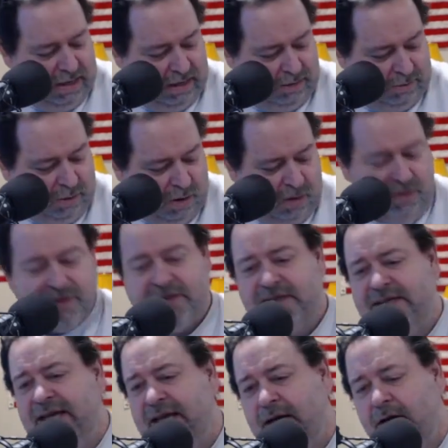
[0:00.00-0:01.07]
Kroger's is
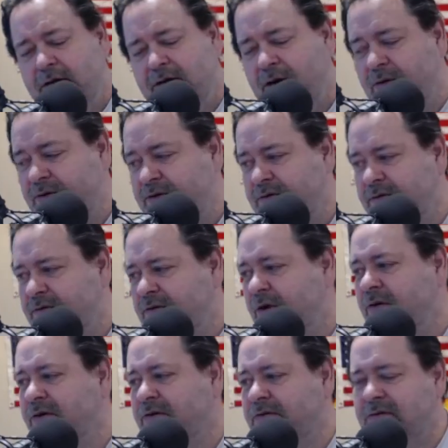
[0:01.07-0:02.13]
getting, or Kroger's
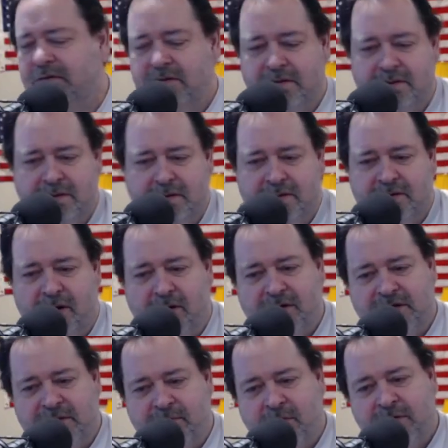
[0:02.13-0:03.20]

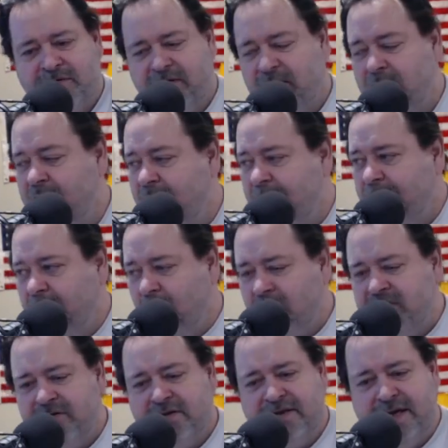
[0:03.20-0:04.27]
in Mooresville.
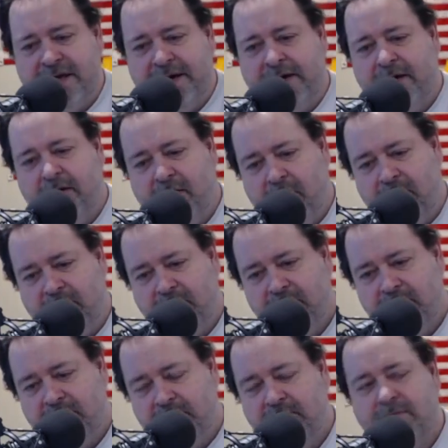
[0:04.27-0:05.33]
Mooresville's getting a Kroger's.
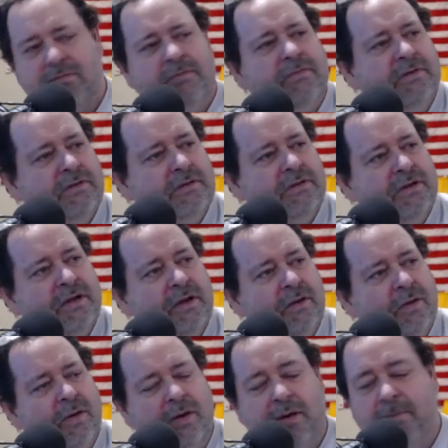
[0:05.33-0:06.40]
Good
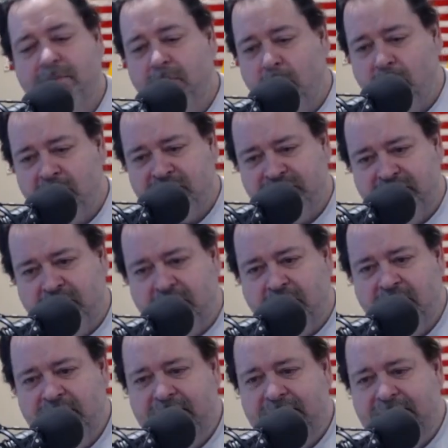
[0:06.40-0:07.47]
Lord. Mooresville
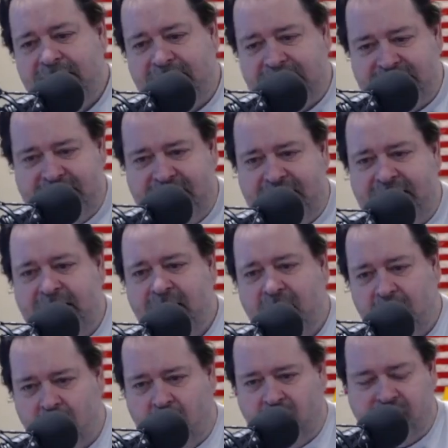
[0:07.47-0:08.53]
is getting a
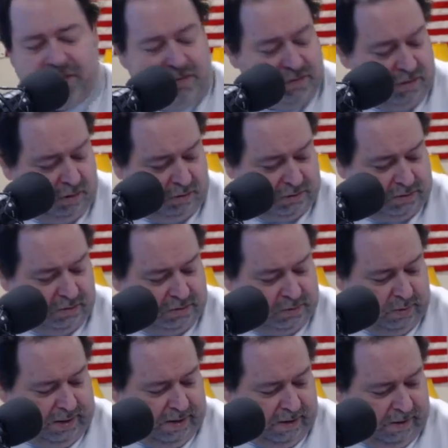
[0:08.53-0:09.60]
Culver's also, is
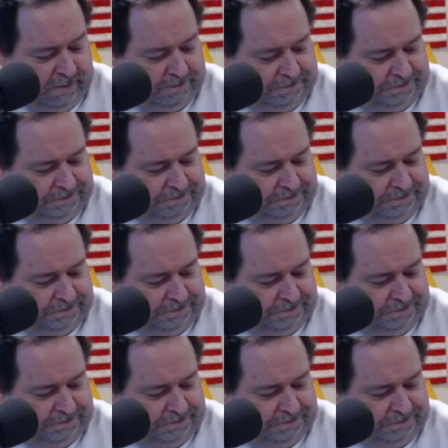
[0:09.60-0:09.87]
what I heard.